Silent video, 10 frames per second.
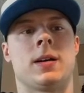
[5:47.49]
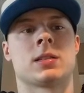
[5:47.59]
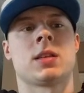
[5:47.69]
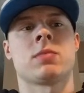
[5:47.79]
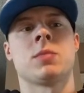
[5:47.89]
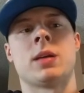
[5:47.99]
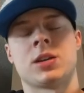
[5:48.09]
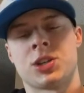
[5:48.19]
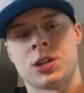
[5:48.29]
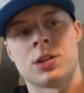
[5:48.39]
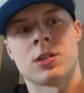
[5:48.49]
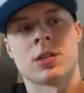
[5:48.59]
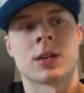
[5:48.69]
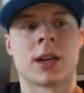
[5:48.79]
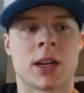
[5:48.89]
Some to mention
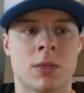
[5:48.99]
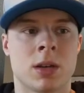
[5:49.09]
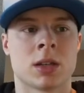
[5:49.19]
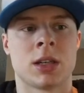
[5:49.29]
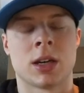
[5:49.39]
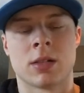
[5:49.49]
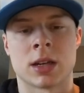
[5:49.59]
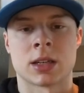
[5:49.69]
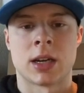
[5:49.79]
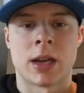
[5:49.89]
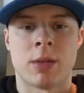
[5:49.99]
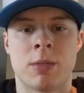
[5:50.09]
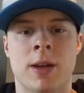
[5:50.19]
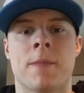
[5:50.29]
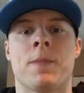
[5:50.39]
are kettlebells, TRX, and
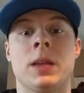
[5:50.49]
MMA.